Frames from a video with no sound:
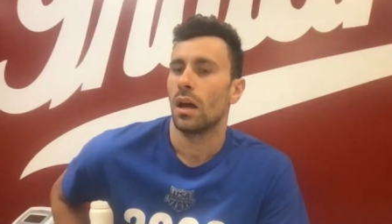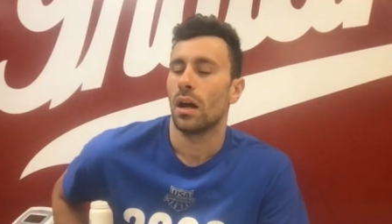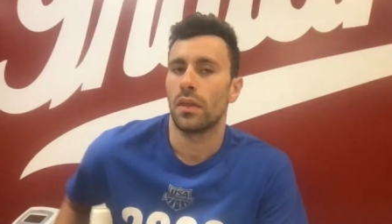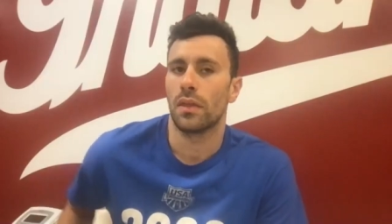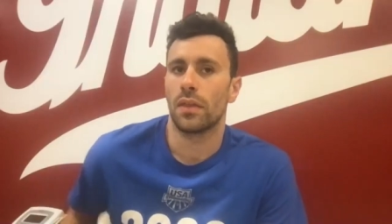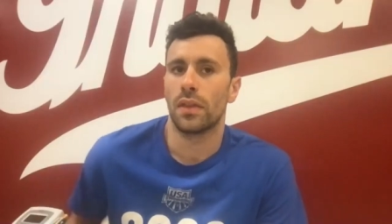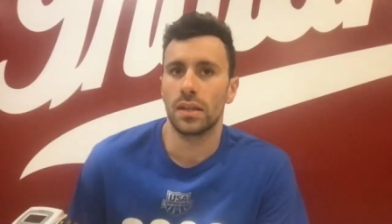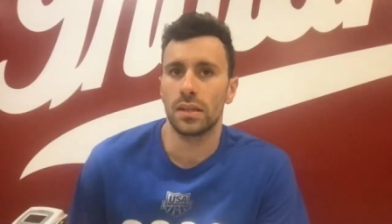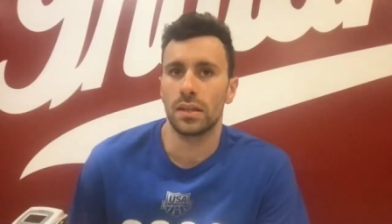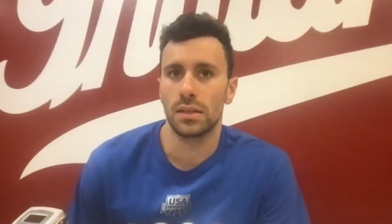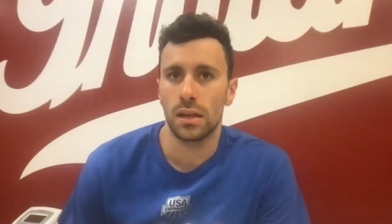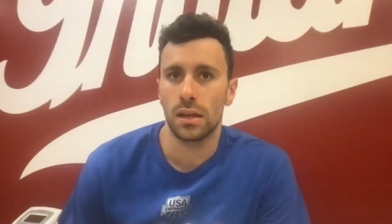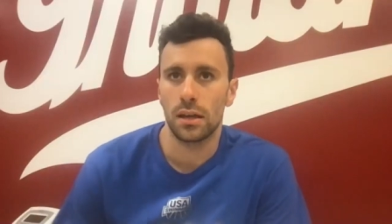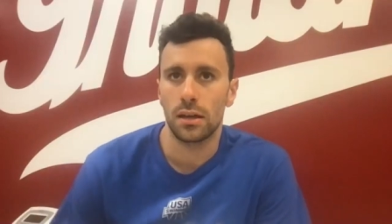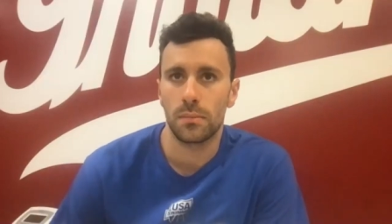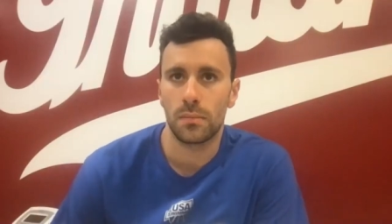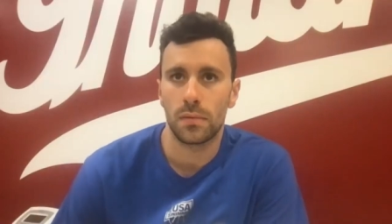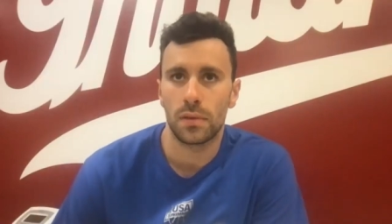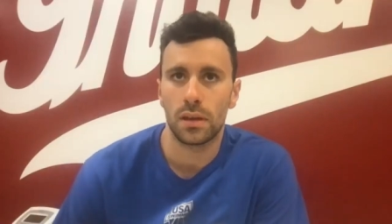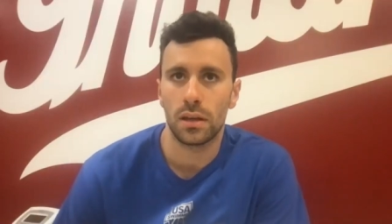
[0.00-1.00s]
This
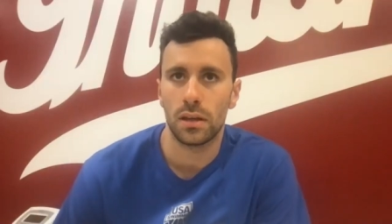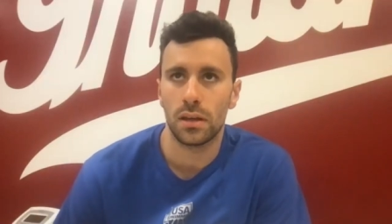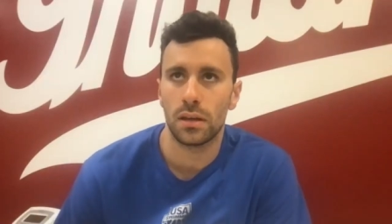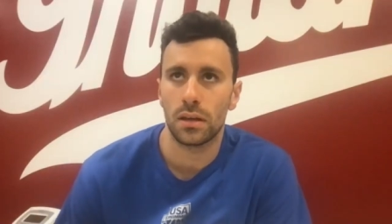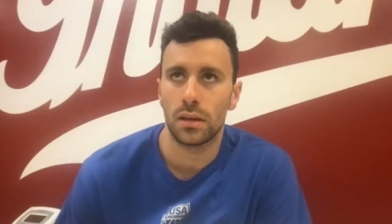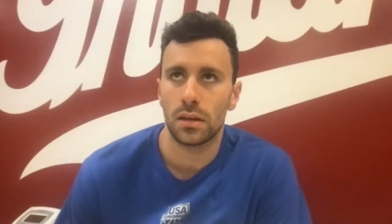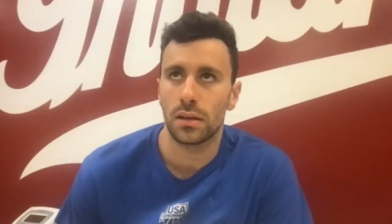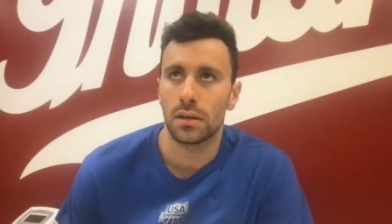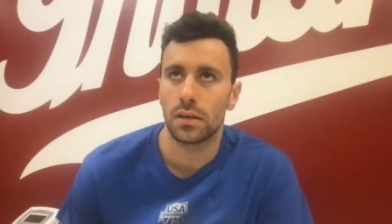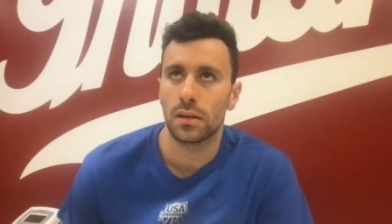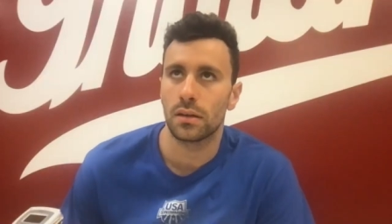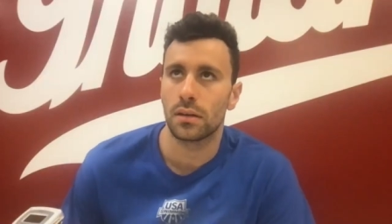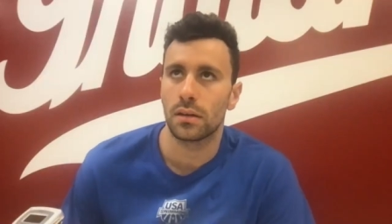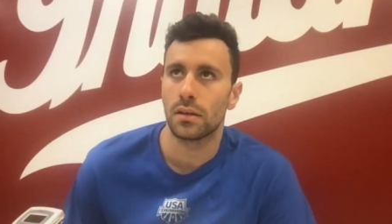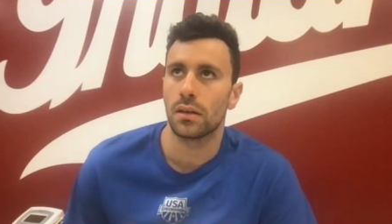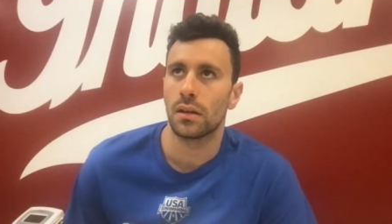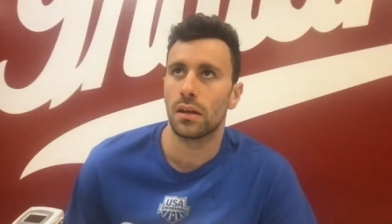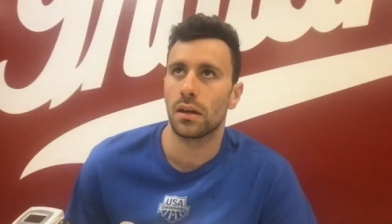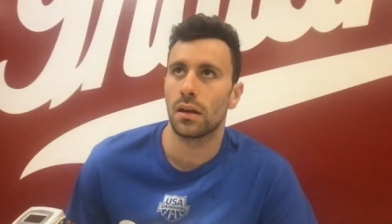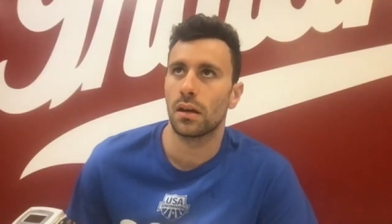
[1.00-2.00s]
time, the
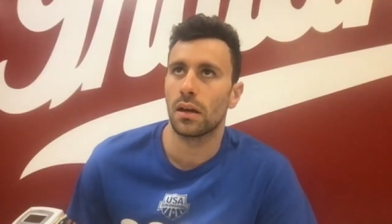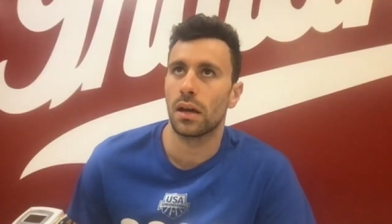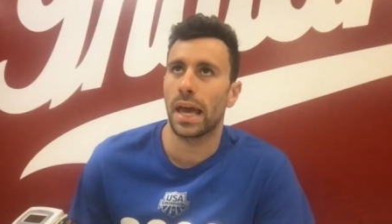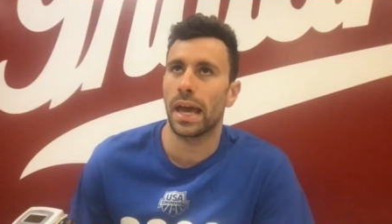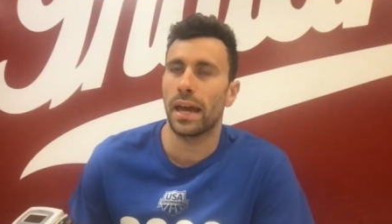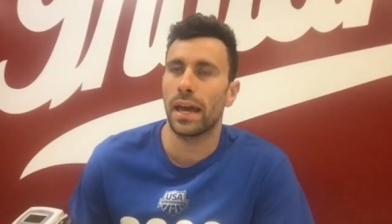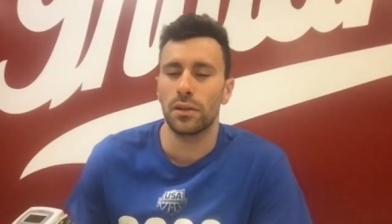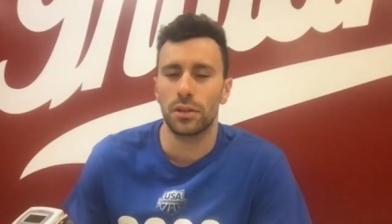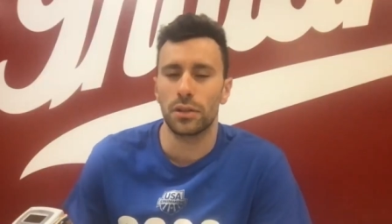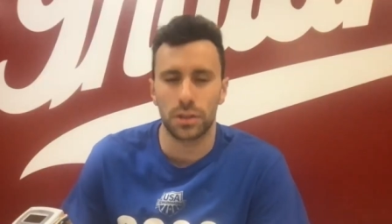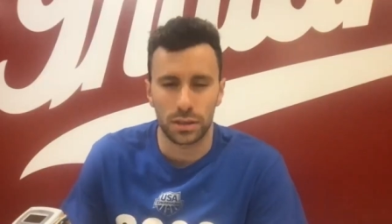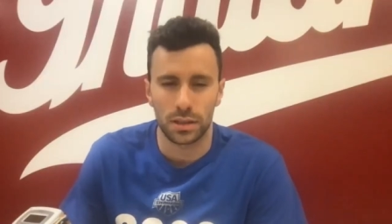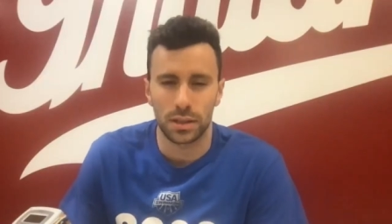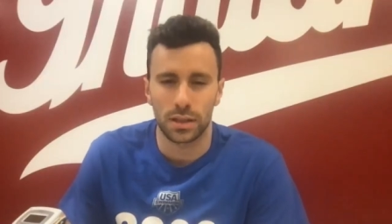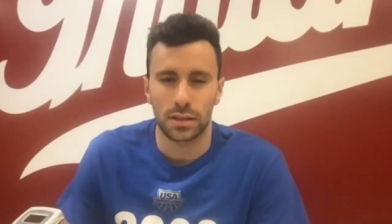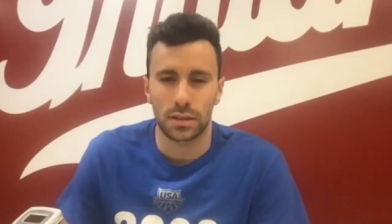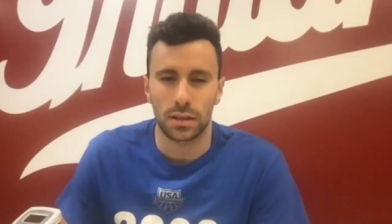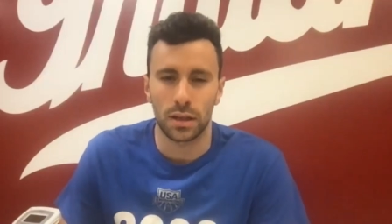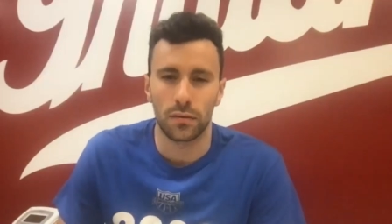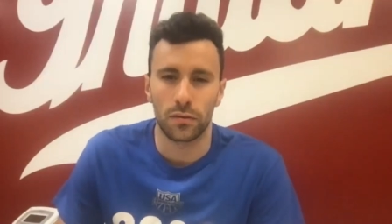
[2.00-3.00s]
uh,
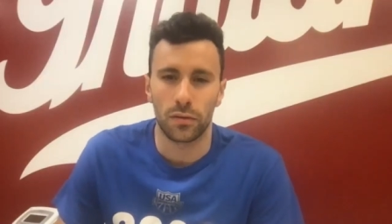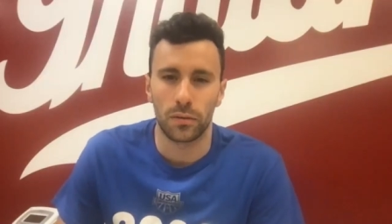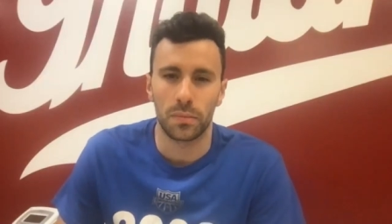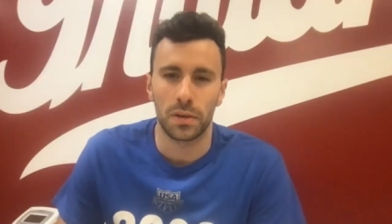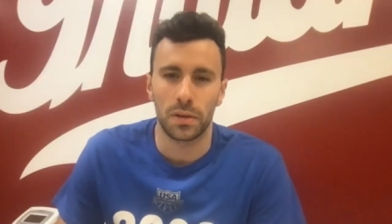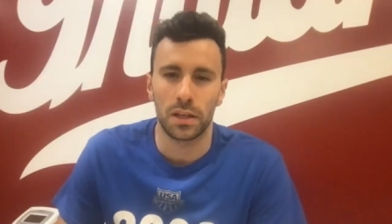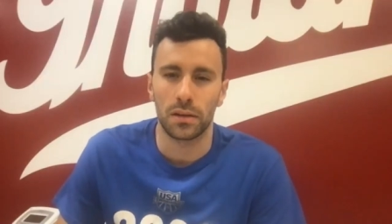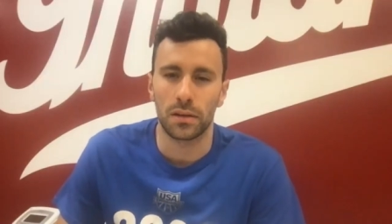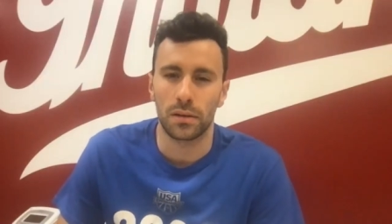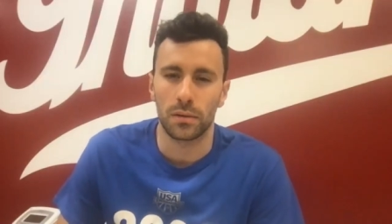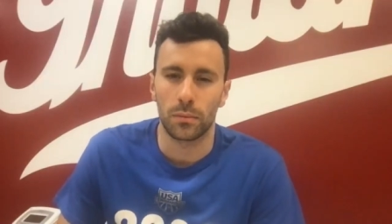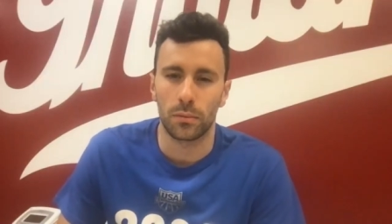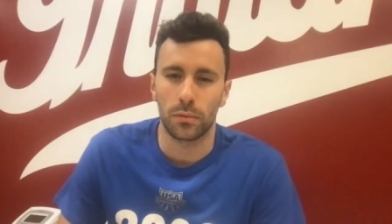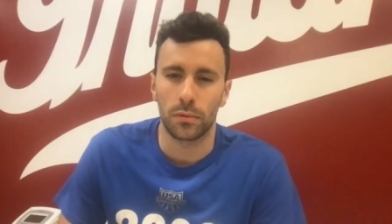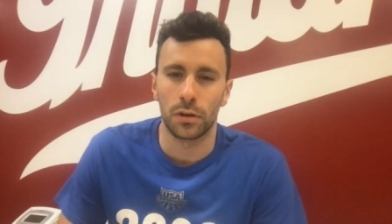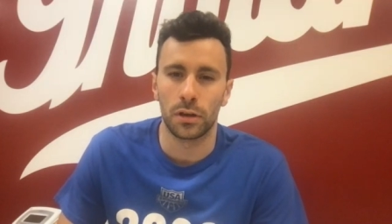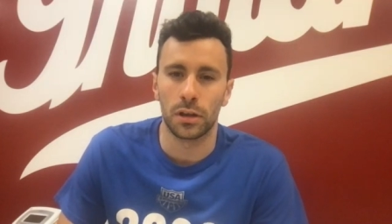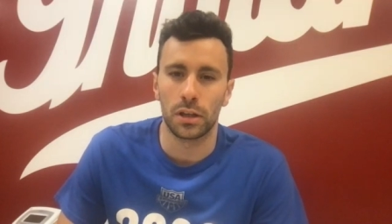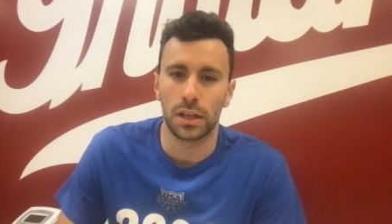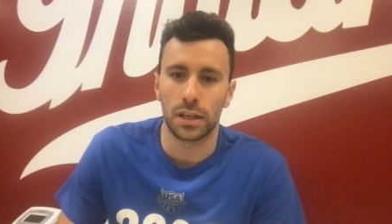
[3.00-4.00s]
anxiousness of the meet
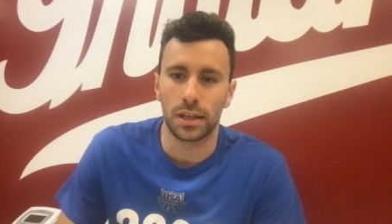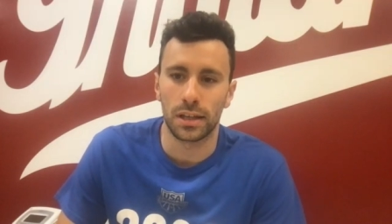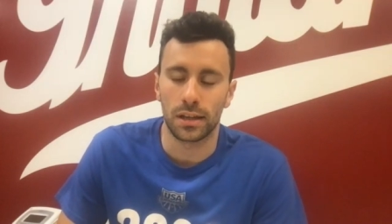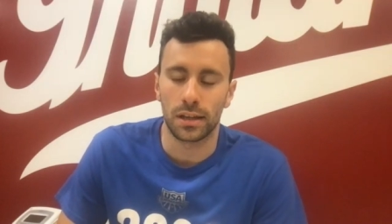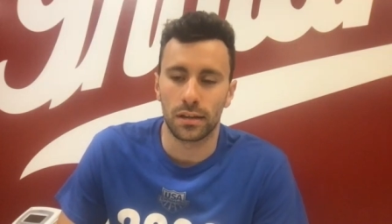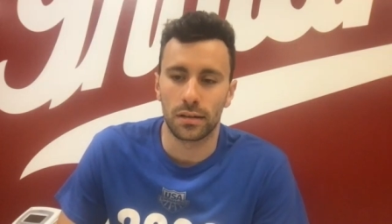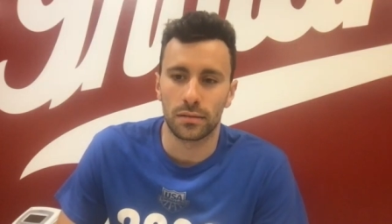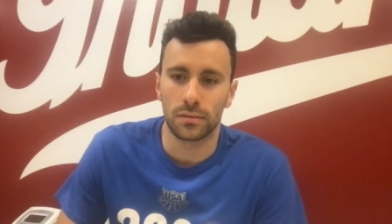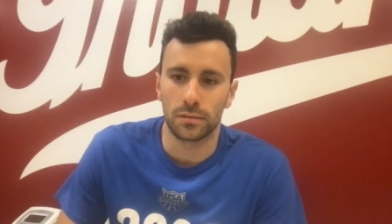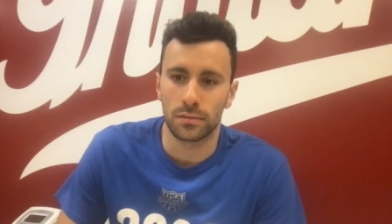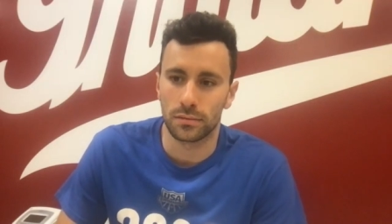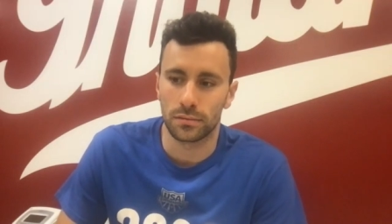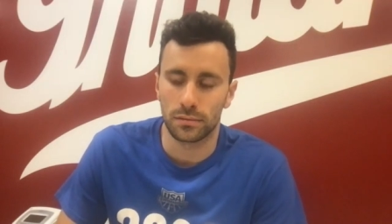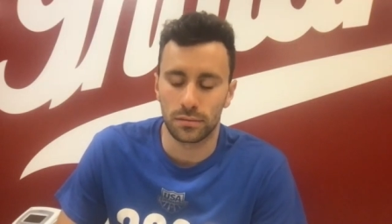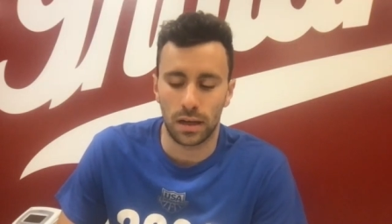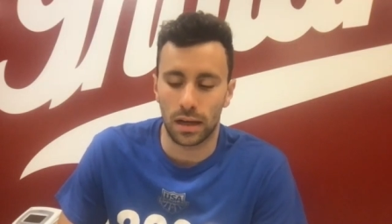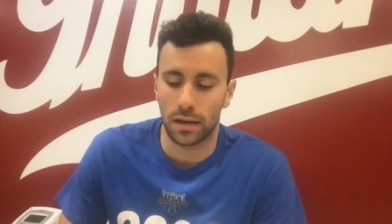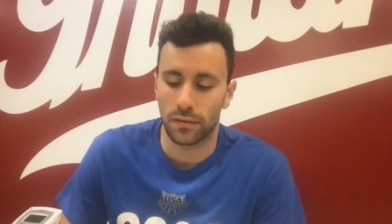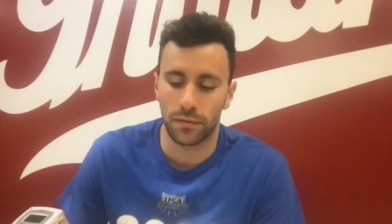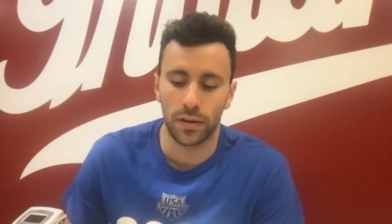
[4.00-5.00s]
really,
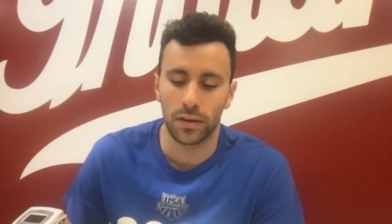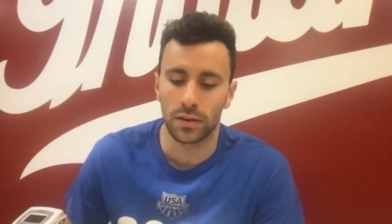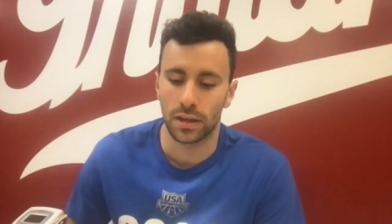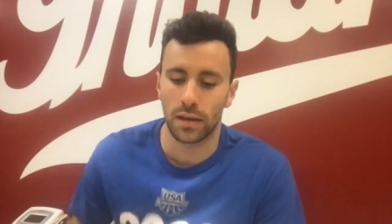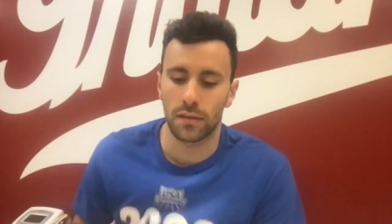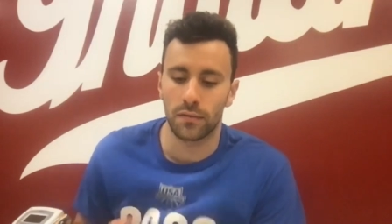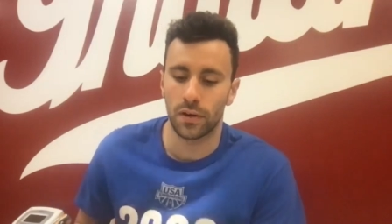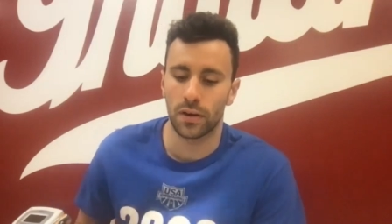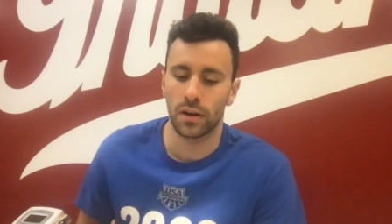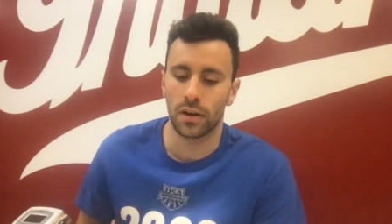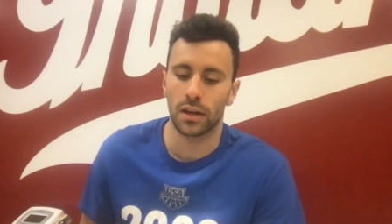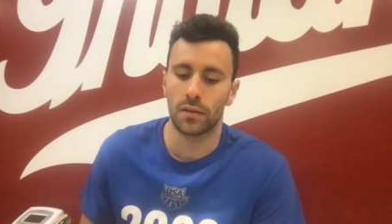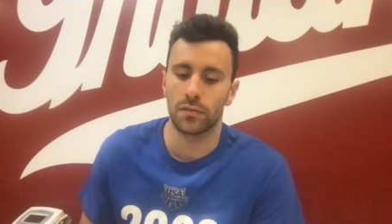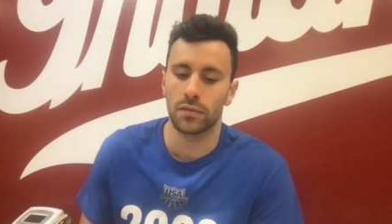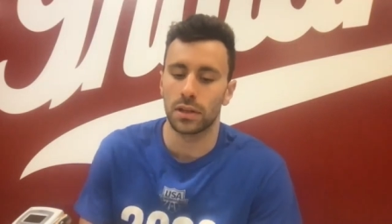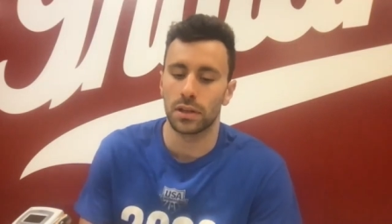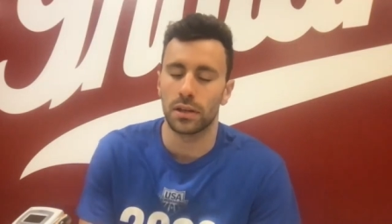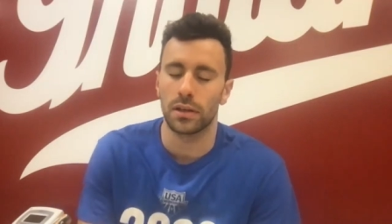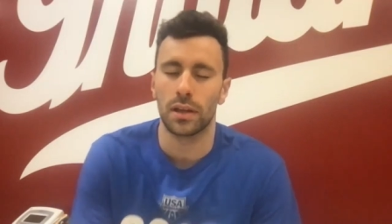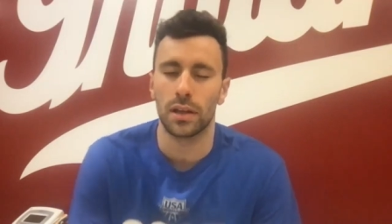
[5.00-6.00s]
I felt that very
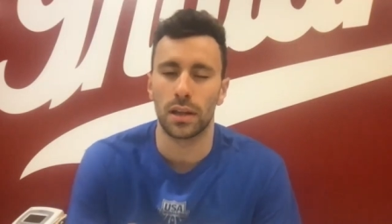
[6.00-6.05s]
heavily.